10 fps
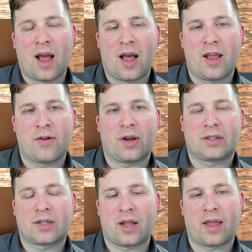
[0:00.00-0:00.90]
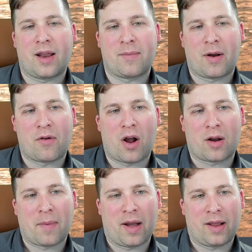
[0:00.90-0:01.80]
You guys saw that in my
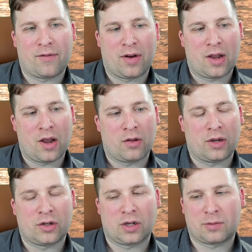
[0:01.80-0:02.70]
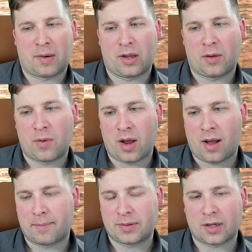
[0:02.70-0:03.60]
rock mining video that just barely went
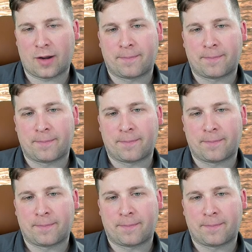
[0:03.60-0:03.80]
up. So